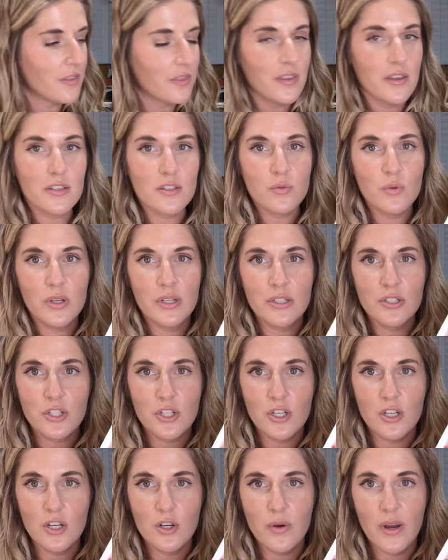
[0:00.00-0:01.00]
This one
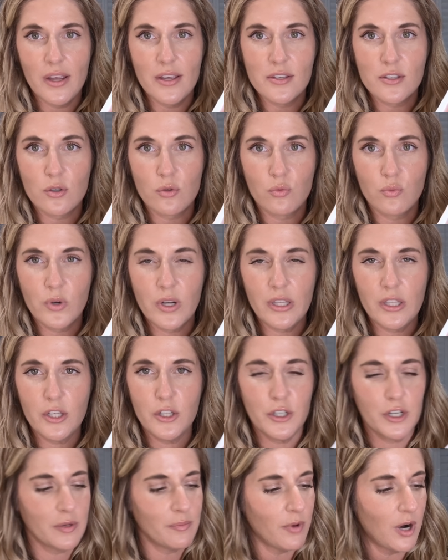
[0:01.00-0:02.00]
too is really
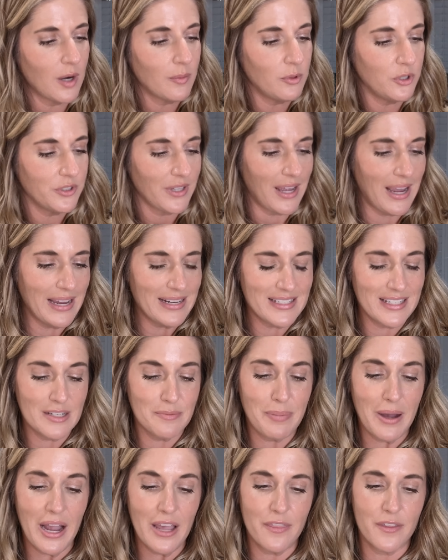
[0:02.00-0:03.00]
good and marbled. I
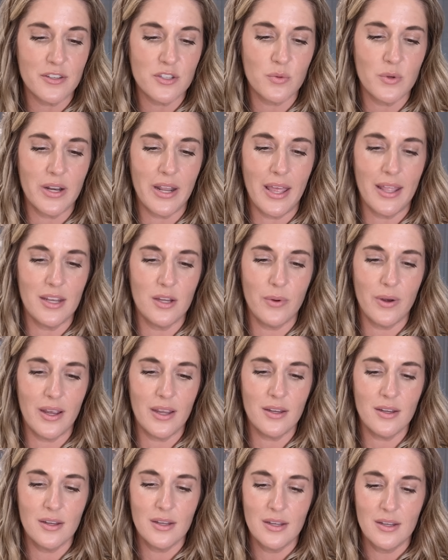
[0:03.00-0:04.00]
did buy this one
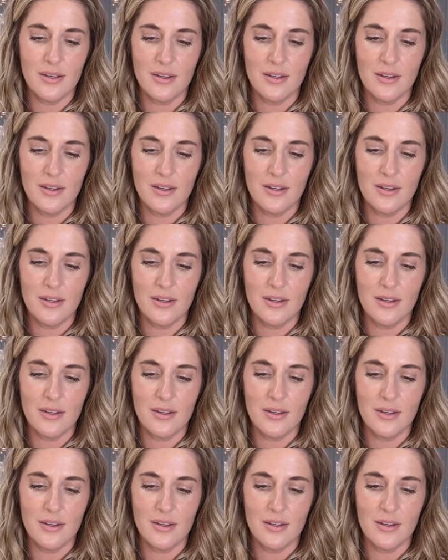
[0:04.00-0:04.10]
anyway.